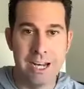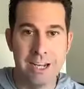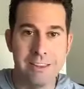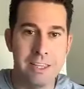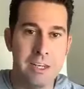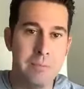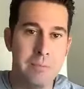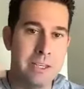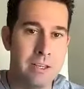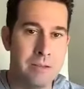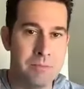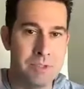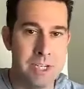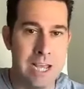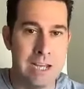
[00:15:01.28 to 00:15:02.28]
at it. Then it
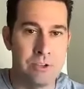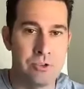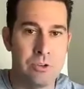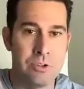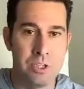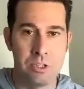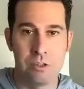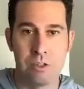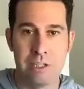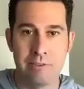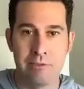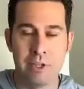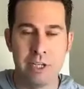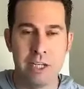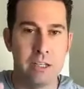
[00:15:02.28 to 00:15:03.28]
becomes natural in the
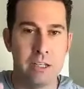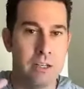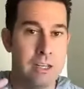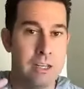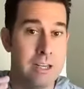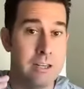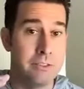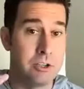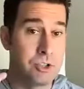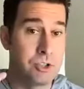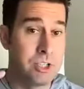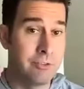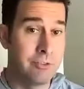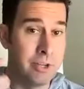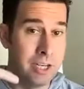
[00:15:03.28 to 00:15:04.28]
delivery and
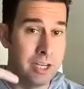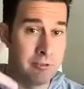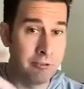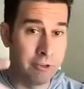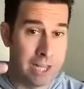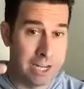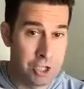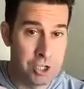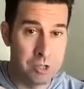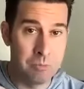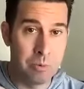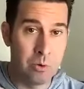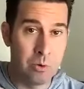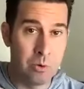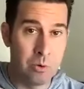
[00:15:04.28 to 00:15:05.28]
there's different
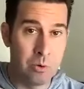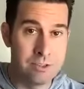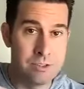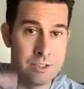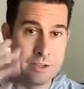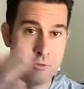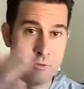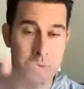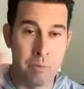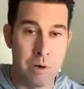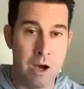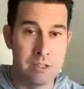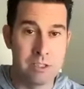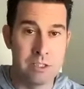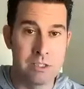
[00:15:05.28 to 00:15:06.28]
inflection points,
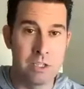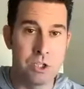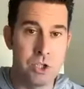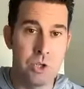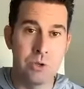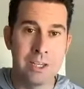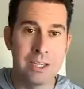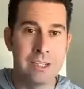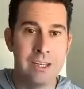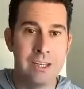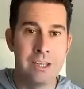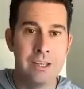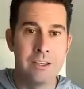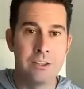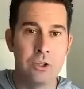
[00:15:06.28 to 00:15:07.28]
different pauses, because you
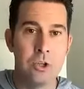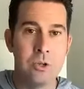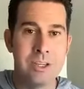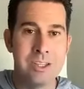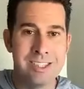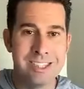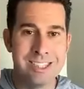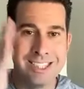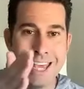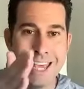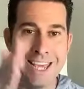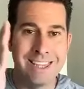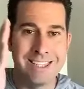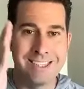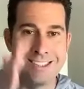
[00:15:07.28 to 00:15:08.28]
can you can
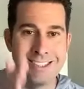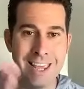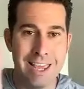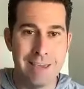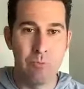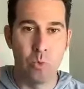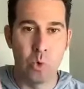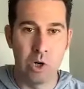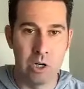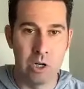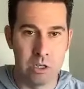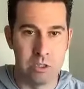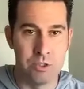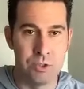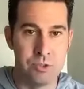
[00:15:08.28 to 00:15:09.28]
say the same
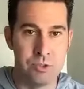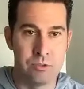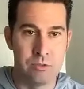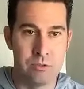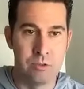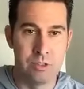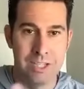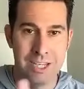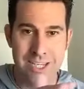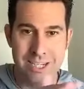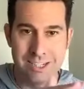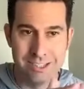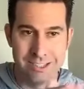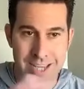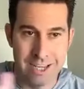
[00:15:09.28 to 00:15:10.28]
words
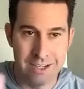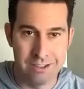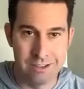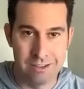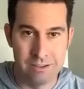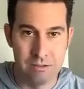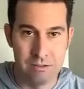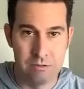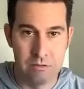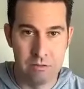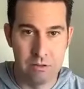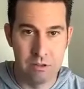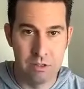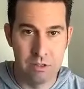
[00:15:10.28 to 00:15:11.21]
in a sentence.